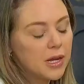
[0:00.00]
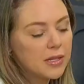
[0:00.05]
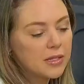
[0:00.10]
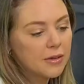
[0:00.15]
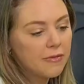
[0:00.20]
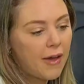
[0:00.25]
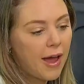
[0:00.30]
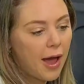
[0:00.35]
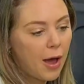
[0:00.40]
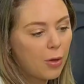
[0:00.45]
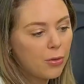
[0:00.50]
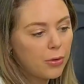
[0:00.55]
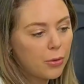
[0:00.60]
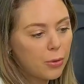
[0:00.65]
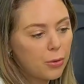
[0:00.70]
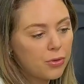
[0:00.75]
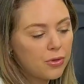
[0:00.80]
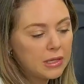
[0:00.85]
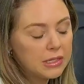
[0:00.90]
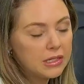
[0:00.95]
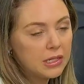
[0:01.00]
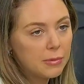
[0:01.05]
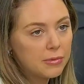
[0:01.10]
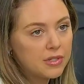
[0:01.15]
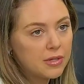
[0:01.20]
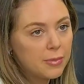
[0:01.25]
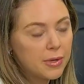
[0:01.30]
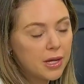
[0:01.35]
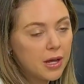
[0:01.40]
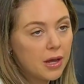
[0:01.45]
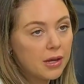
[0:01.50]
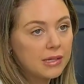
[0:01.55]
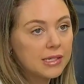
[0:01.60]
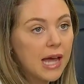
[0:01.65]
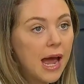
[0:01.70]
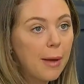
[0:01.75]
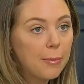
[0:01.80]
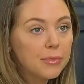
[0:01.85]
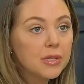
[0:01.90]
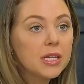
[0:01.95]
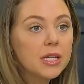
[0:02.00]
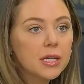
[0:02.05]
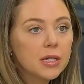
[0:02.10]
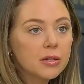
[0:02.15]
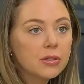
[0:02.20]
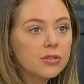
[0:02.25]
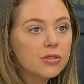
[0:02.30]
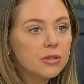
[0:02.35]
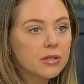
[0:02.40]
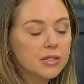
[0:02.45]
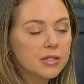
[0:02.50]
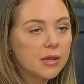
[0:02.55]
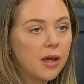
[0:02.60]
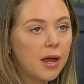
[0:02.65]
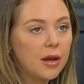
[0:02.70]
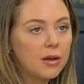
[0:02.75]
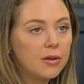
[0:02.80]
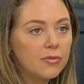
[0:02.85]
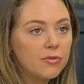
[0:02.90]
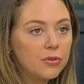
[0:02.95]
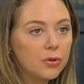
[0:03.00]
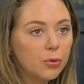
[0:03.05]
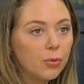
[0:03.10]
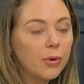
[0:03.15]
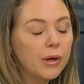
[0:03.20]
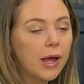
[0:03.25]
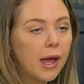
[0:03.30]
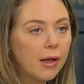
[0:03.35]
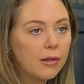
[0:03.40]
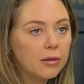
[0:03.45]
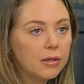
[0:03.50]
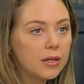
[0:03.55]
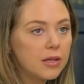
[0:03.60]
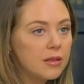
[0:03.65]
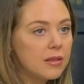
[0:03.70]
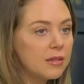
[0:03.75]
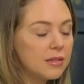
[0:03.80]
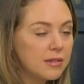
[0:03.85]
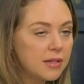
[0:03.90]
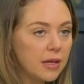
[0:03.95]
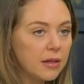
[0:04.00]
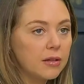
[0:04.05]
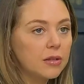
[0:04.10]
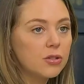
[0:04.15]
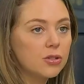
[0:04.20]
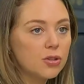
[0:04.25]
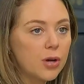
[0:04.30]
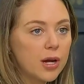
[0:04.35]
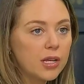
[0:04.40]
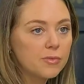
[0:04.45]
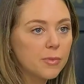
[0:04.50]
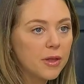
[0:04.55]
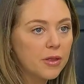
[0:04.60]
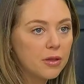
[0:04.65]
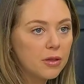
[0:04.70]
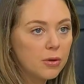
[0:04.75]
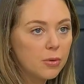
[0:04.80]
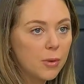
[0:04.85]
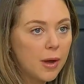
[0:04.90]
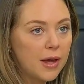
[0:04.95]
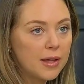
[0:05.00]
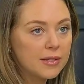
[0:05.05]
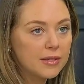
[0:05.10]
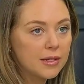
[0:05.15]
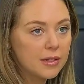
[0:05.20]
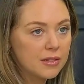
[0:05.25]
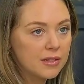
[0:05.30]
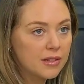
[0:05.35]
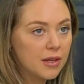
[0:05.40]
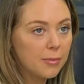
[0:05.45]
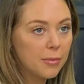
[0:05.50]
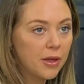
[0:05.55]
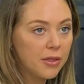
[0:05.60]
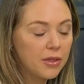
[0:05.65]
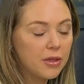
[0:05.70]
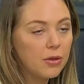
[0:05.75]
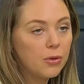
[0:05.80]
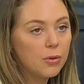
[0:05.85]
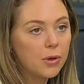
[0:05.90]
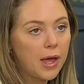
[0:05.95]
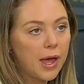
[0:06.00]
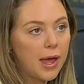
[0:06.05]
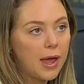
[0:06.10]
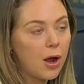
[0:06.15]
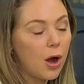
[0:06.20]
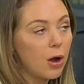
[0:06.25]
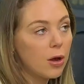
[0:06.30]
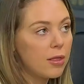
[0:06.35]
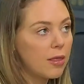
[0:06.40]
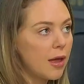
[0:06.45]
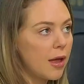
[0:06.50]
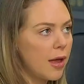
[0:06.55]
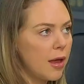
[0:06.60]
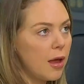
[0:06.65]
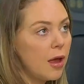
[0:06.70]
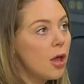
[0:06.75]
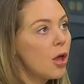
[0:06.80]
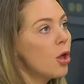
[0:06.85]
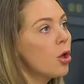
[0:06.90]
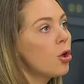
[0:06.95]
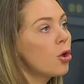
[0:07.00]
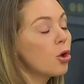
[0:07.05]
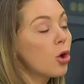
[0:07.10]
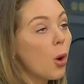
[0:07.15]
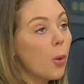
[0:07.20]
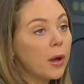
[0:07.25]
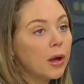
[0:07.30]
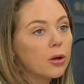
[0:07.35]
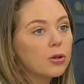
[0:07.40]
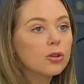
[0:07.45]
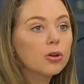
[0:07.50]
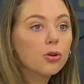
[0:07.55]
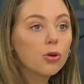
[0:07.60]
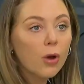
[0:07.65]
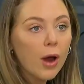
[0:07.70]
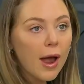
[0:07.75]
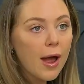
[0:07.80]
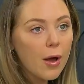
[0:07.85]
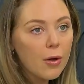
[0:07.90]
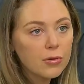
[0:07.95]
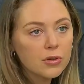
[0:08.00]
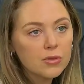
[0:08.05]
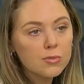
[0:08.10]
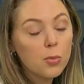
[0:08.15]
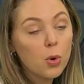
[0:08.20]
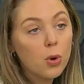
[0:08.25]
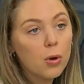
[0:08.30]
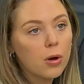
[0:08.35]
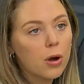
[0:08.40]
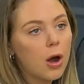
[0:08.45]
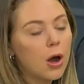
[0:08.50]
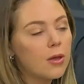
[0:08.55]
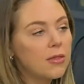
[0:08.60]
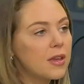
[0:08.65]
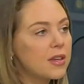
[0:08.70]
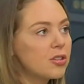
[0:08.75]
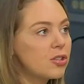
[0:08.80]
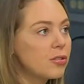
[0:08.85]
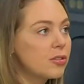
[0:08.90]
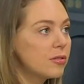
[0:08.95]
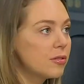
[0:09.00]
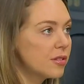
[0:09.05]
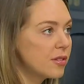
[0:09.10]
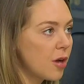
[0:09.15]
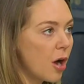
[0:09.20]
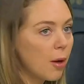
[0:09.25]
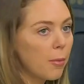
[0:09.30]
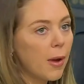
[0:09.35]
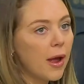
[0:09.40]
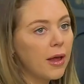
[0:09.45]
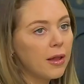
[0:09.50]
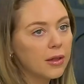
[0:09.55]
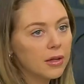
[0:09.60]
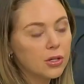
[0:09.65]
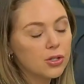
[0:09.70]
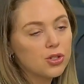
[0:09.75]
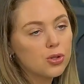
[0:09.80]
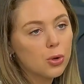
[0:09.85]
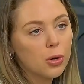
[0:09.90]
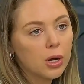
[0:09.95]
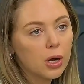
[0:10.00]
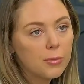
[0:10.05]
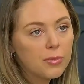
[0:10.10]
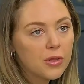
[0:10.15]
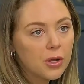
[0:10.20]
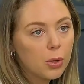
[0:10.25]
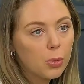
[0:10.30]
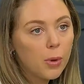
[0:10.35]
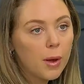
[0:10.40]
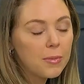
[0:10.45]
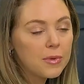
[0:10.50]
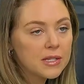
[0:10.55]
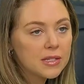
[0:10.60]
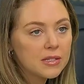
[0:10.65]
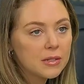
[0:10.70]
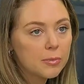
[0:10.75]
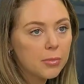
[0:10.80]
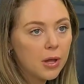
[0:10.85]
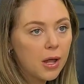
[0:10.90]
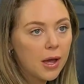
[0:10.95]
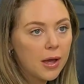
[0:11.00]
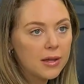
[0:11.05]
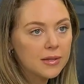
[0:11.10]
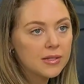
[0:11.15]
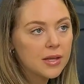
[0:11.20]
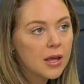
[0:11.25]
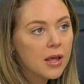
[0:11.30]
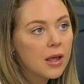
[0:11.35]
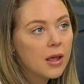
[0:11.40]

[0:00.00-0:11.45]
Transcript: is of how the Houthis seem to be adapting to this kind of new reality, these daily strikes by the US and some by the UK. Are they going underground more? Are they stockpiling and shoring up their weapons supplies?